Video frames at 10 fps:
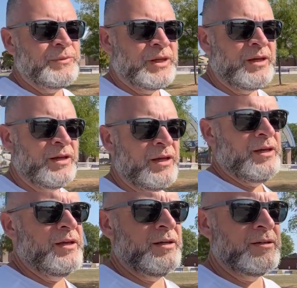
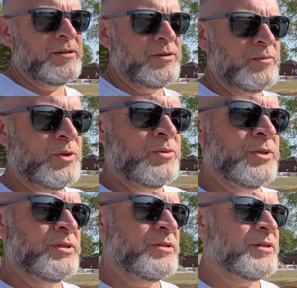and another boat we're
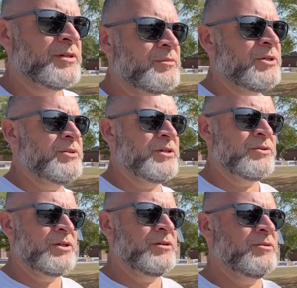going to talk about down
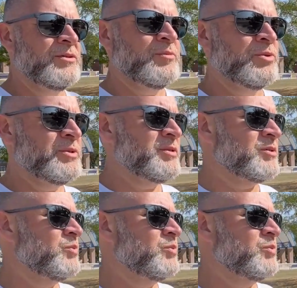here is the Princess